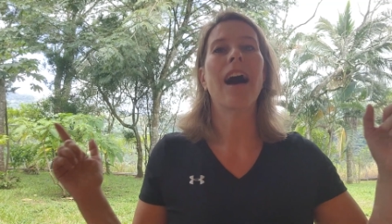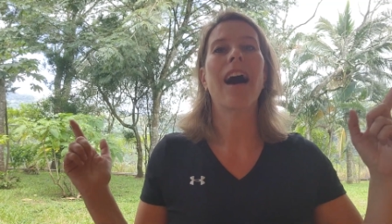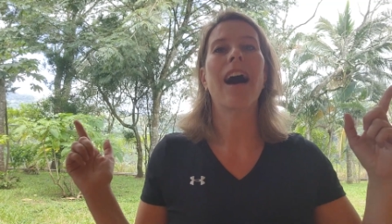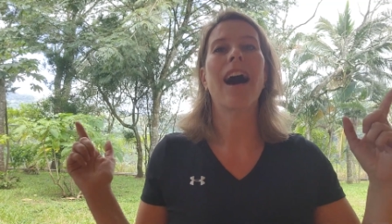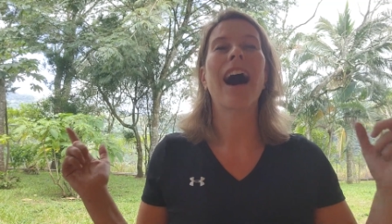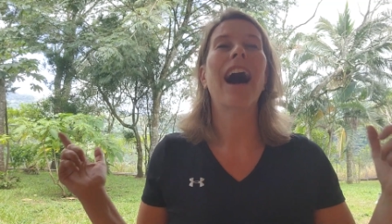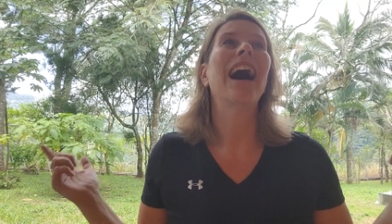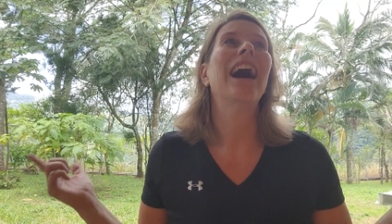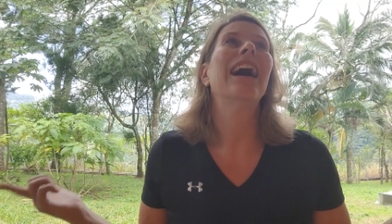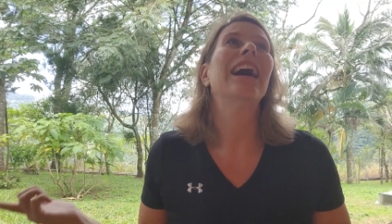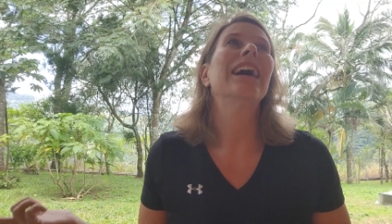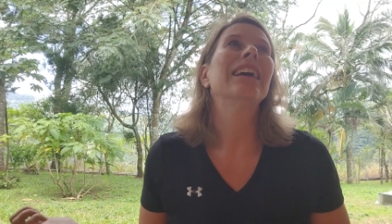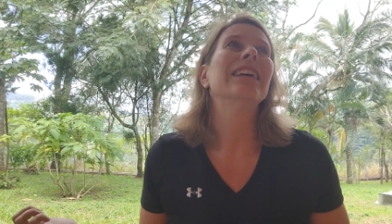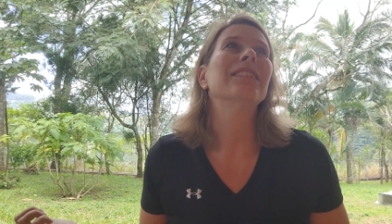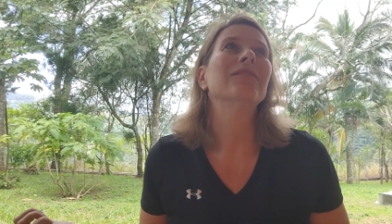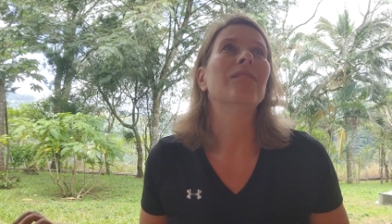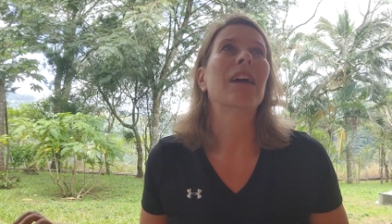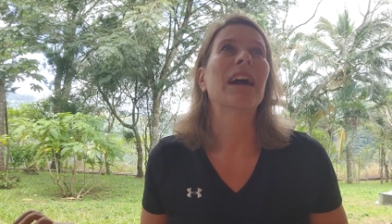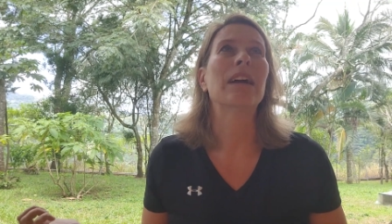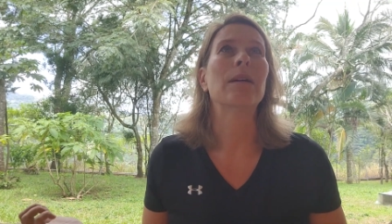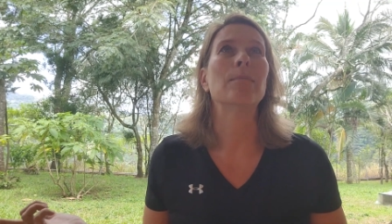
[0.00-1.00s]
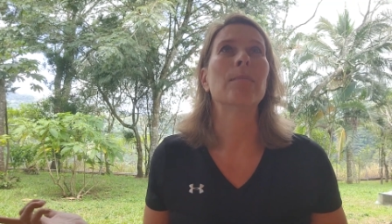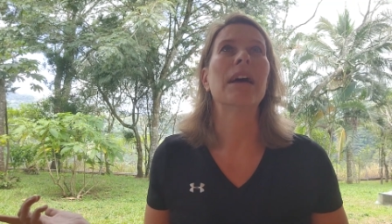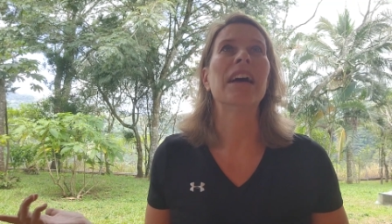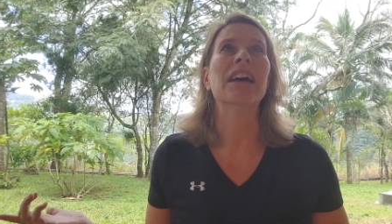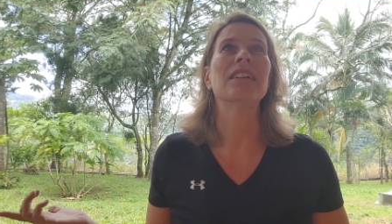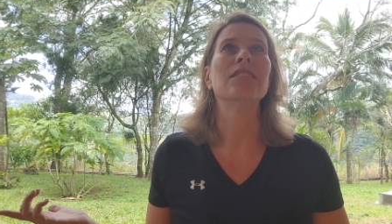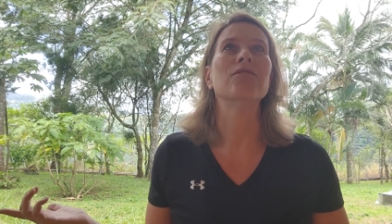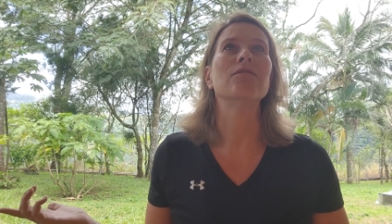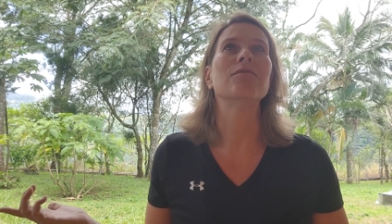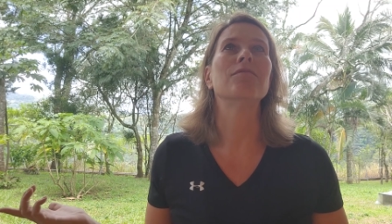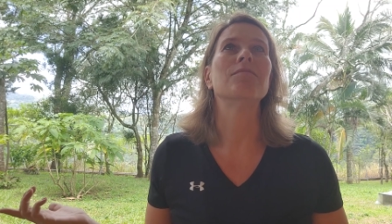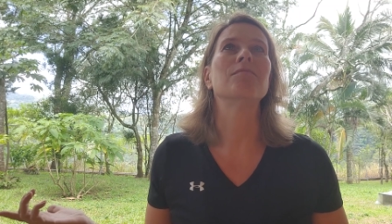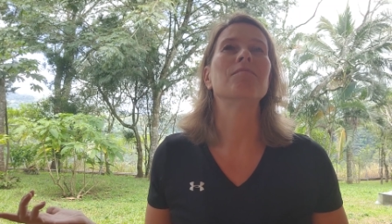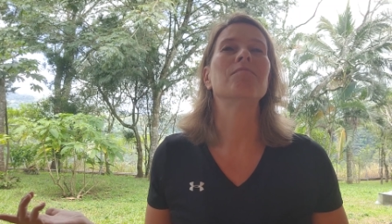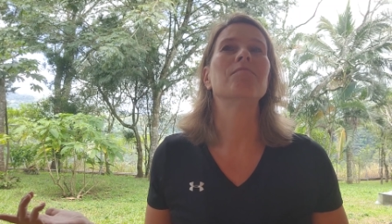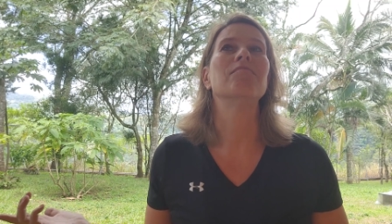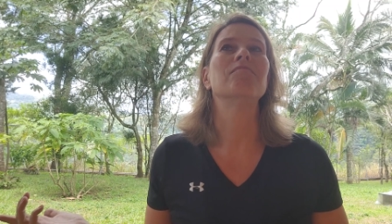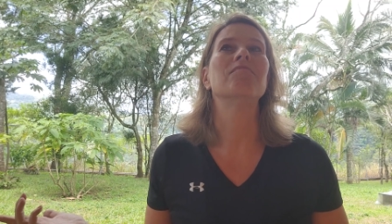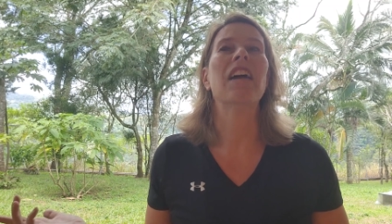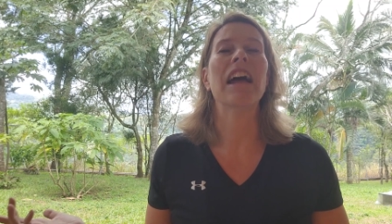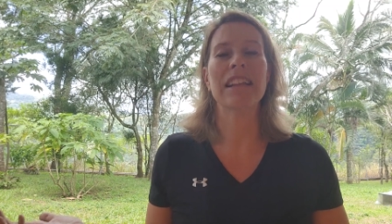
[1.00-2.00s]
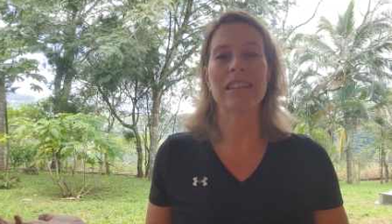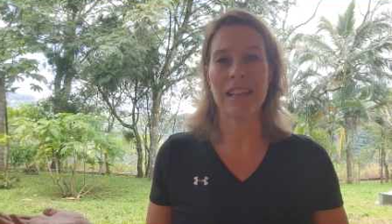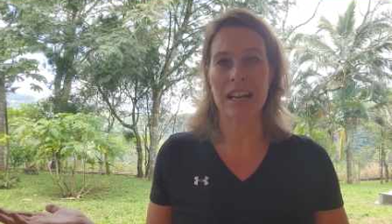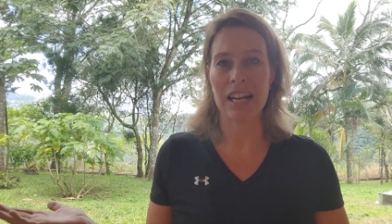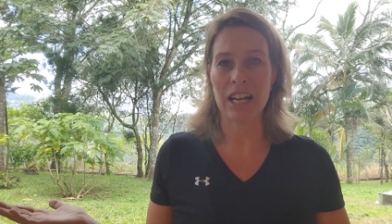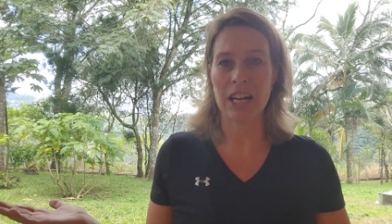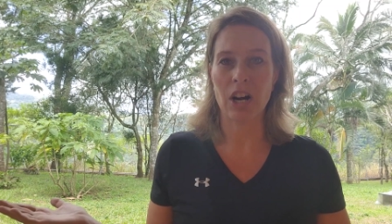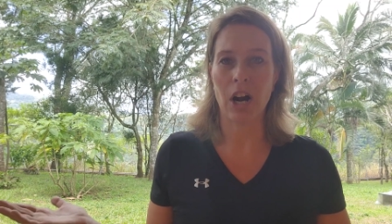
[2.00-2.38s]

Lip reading: I recommend renting a